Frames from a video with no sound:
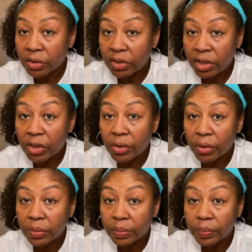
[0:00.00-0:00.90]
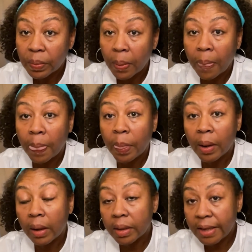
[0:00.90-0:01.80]
sticker,
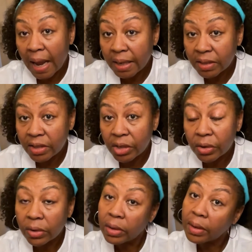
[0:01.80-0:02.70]
a dotted sticker,